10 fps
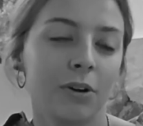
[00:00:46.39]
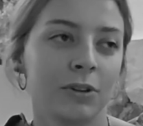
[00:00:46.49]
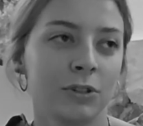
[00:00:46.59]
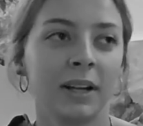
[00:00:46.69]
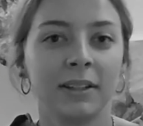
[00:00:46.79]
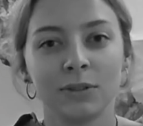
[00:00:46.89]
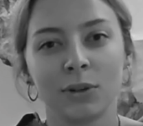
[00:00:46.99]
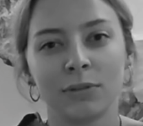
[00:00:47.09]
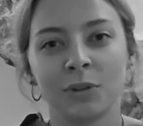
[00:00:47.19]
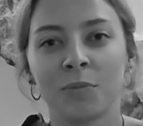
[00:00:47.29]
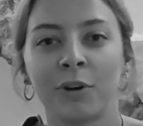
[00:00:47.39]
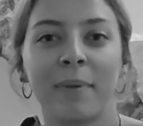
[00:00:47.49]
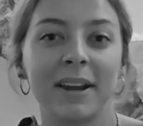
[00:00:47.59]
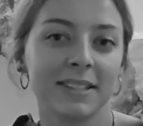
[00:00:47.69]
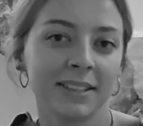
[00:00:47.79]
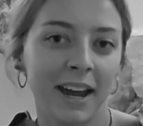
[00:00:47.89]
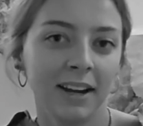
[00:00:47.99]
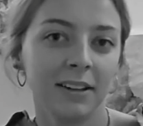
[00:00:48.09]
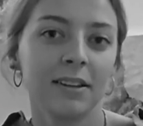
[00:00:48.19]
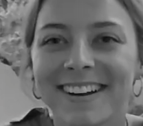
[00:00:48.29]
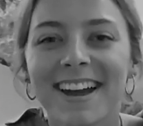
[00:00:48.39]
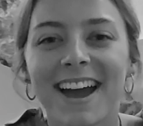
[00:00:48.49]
Also, I discovered more my style.